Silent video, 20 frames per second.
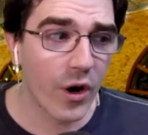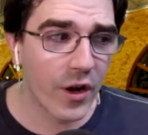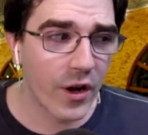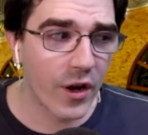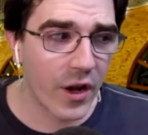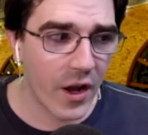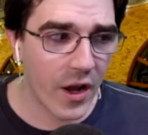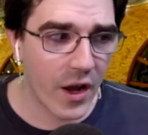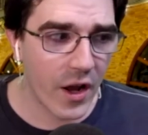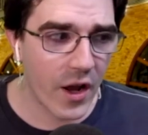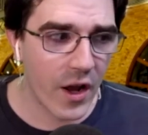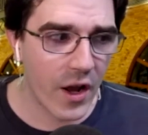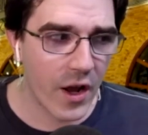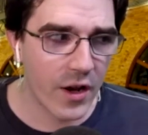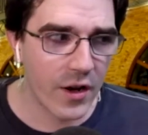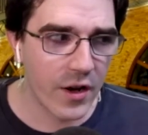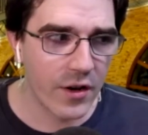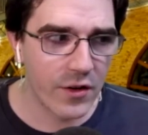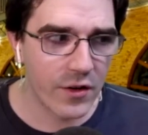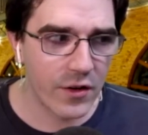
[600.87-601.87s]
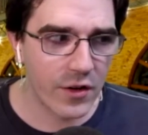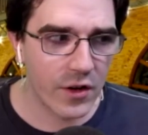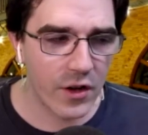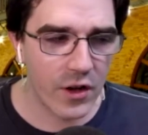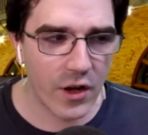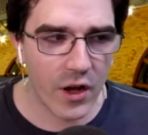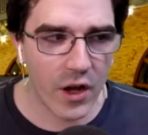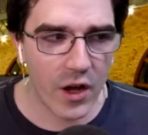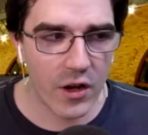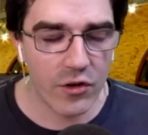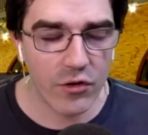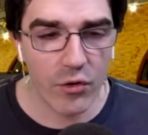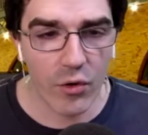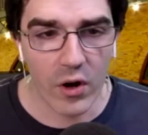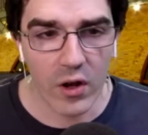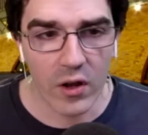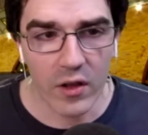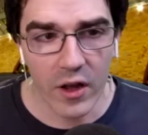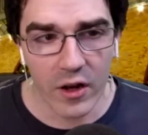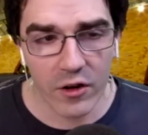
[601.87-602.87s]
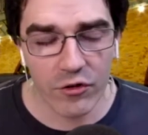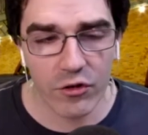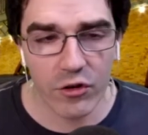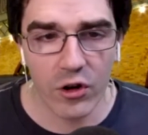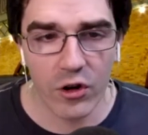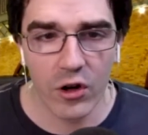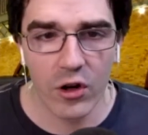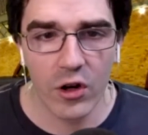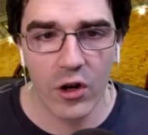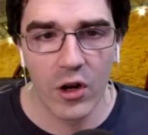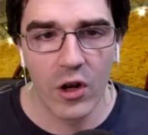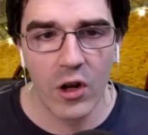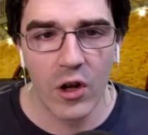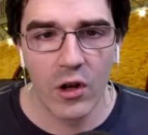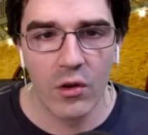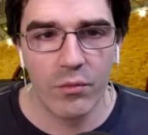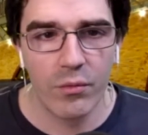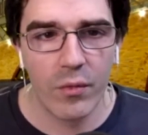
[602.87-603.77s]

And uh, during lecture, we would